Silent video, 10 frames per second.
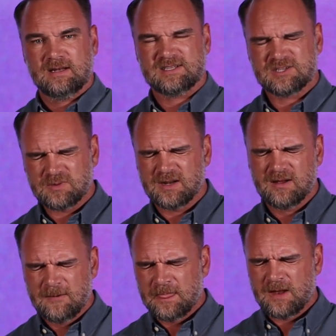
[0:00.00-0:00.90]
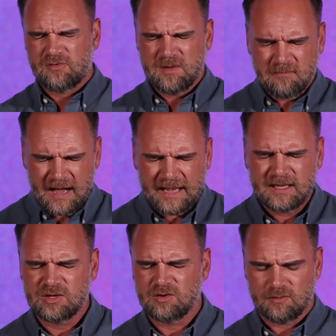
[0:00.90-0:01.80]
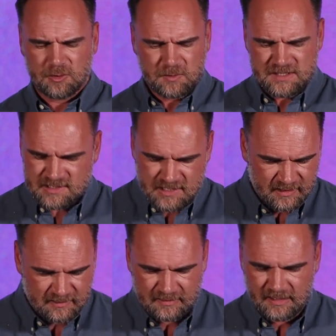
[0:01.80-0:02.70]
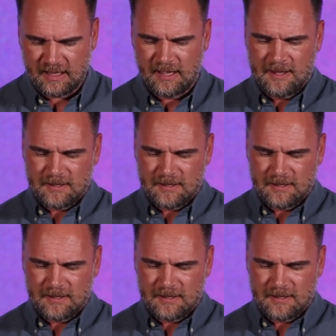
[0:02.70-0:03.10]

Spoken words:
I just want to remind you of what we said today.